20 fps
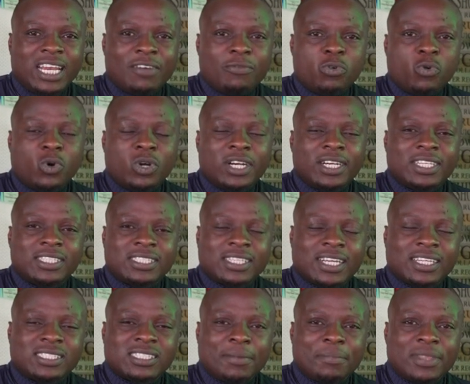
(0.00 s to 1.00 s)
We're gonna
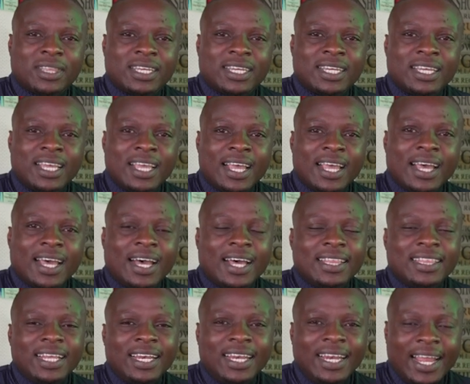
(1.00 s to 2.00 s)
discuss some of the
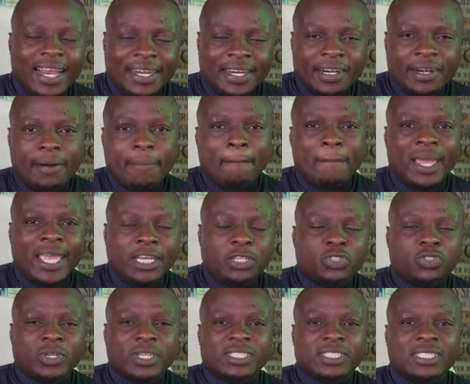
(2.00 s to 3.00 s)
uh, the lender
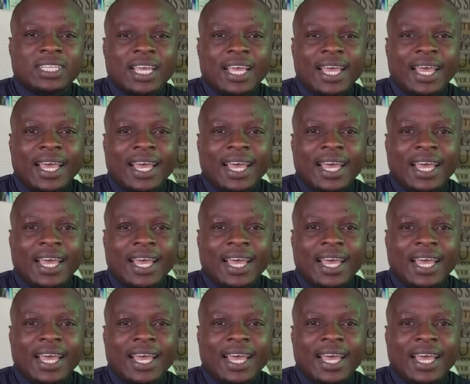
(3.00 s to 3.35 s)
matrix,